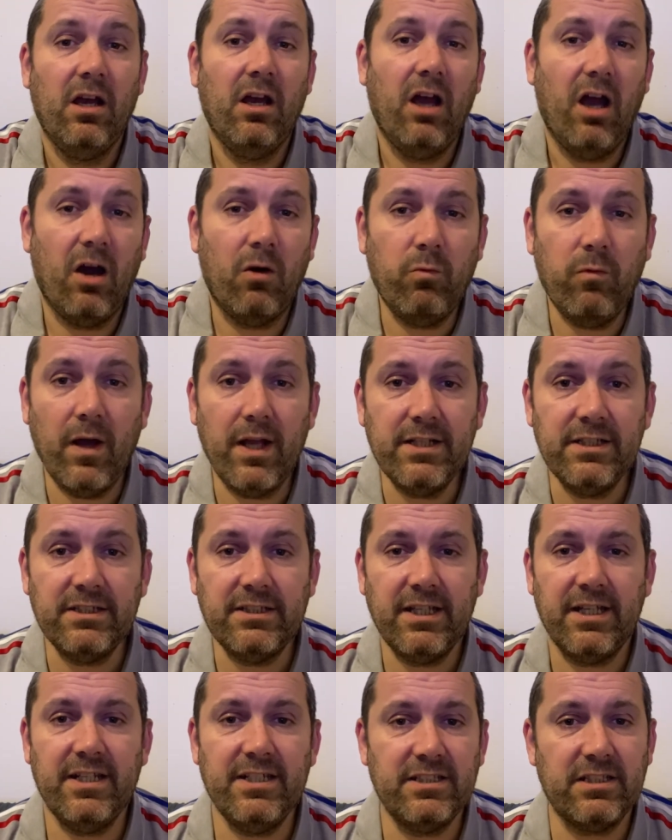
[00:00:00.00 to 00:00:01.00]
A
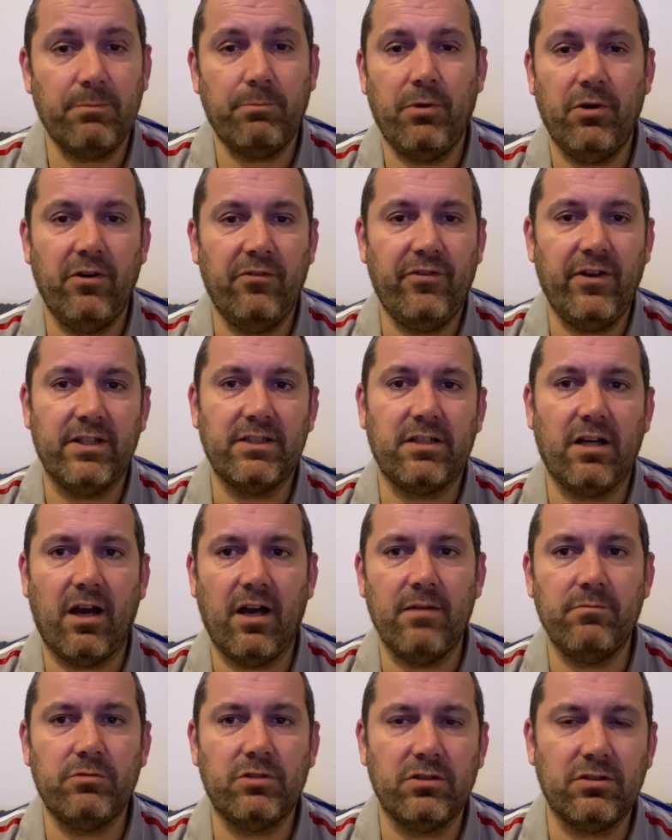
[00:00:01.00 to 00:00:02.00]
Wednesday is the perfect
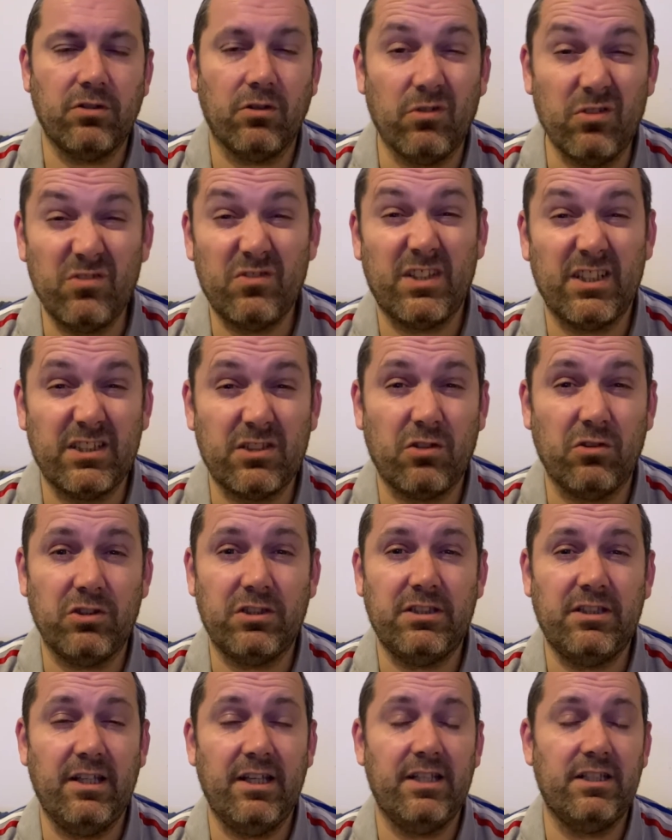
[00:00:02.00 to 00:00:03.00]
time to sort of discuss
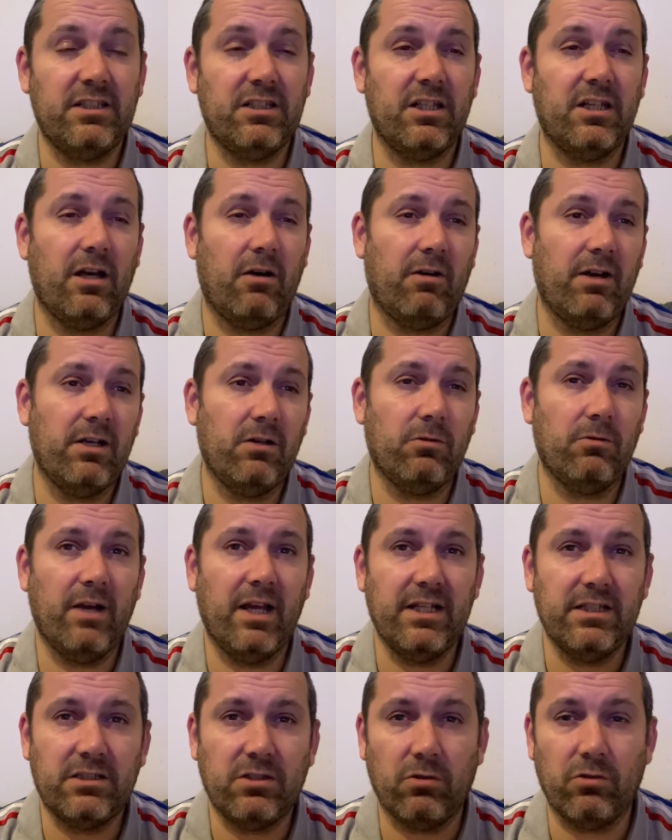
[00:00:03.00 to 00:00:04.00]
this. I
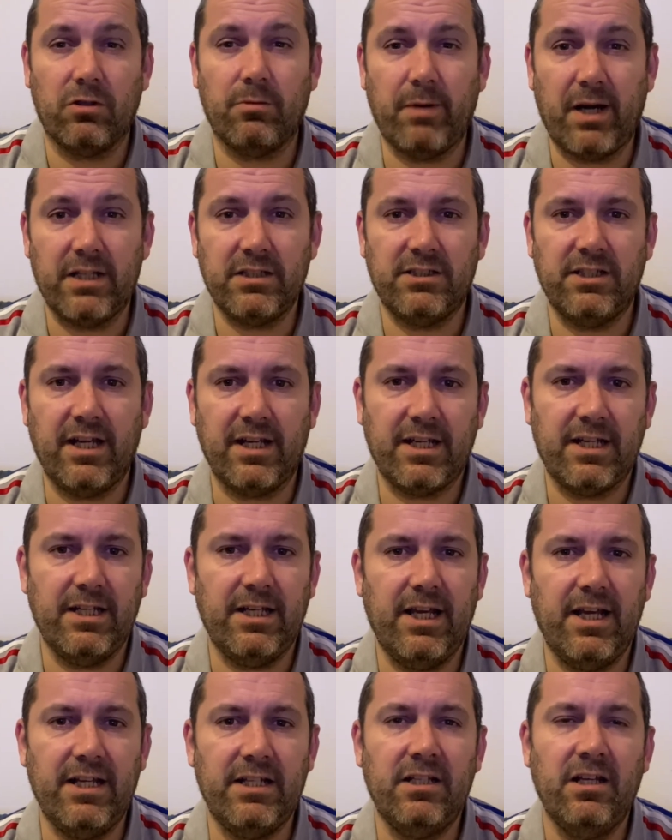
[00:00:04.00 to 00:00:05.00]
always talk about checking
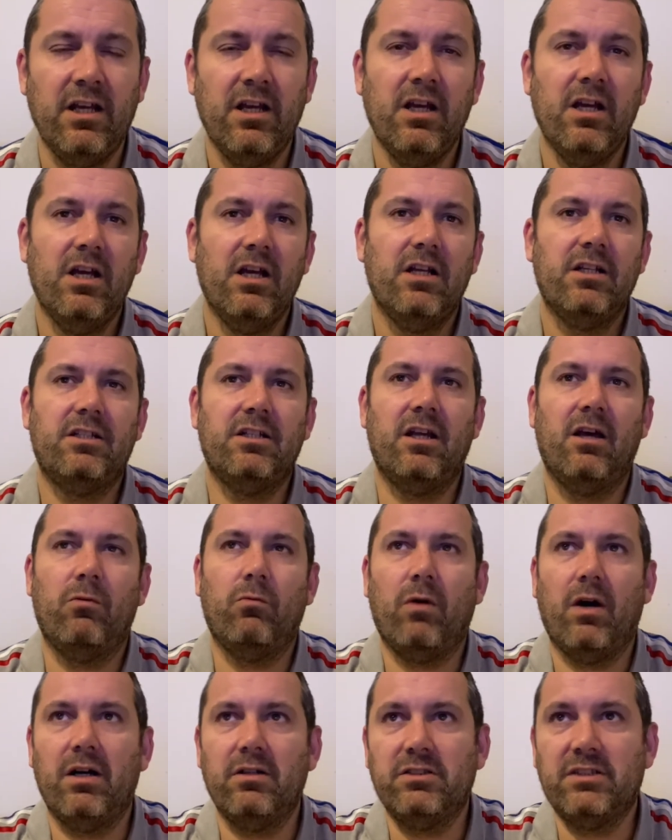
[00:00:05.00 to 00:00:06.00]
in,
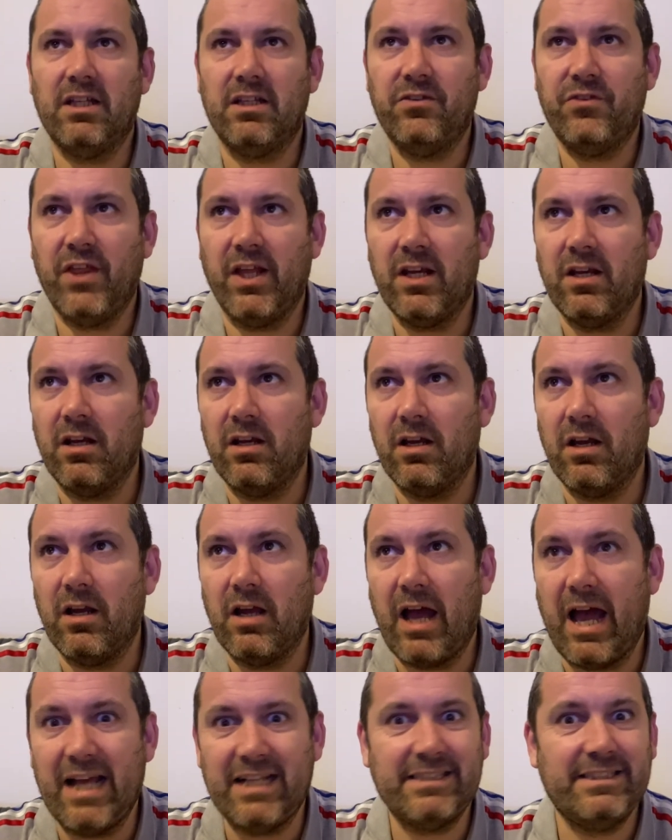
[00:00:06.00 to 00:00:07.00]
whilst I think
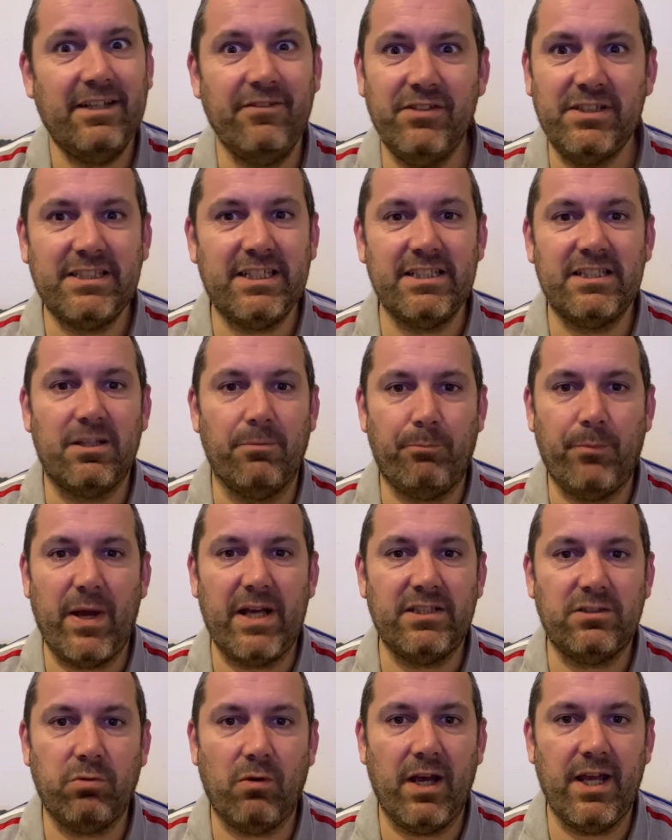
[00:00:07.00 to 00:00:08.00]
activity is the
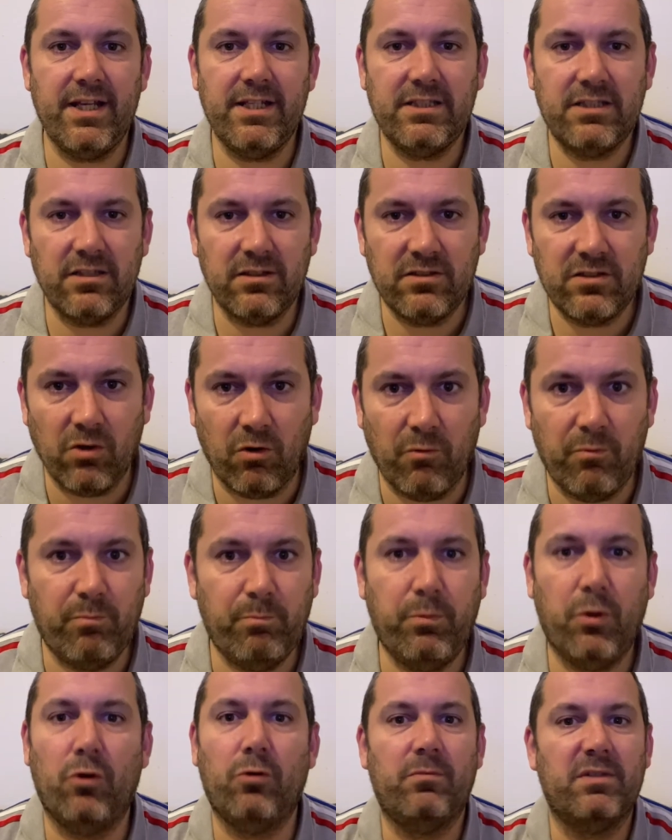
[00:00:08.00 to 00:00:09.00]
best way to sort of
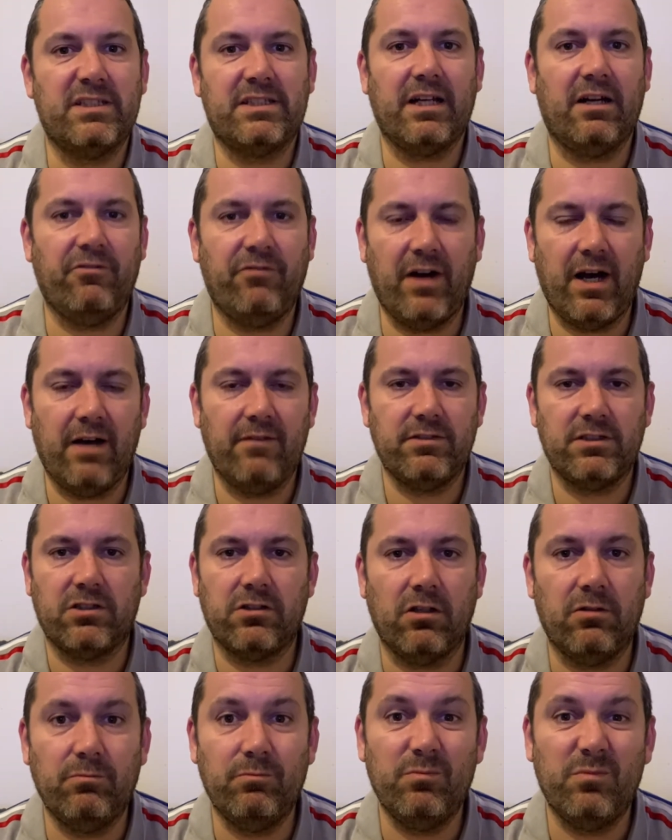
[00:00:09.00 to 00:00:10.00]
pull myself out of a
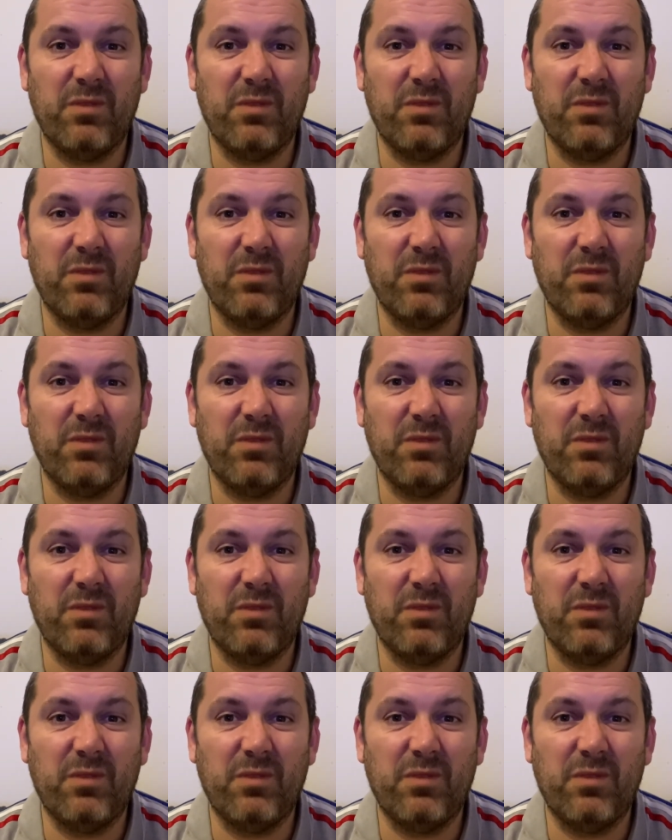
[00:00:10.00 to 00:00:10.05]
slump.